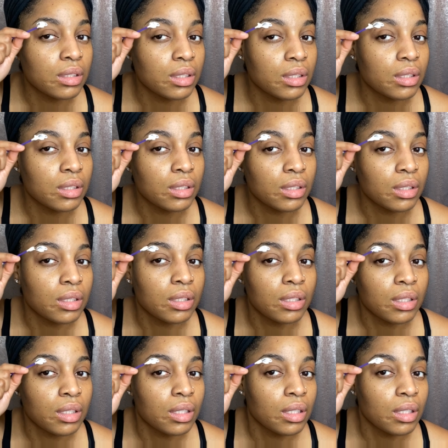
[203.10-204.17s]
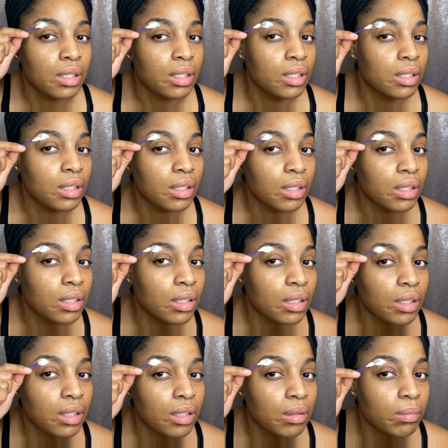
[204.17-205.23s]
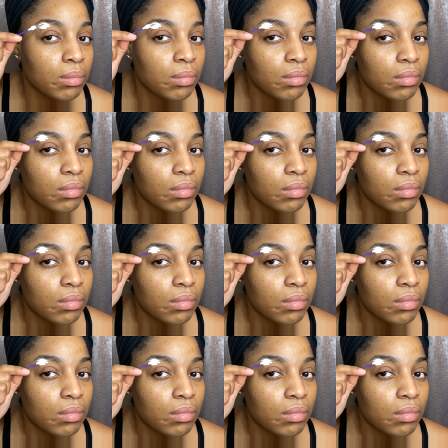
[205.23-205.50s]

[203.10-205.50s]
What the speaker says: (no one is talking)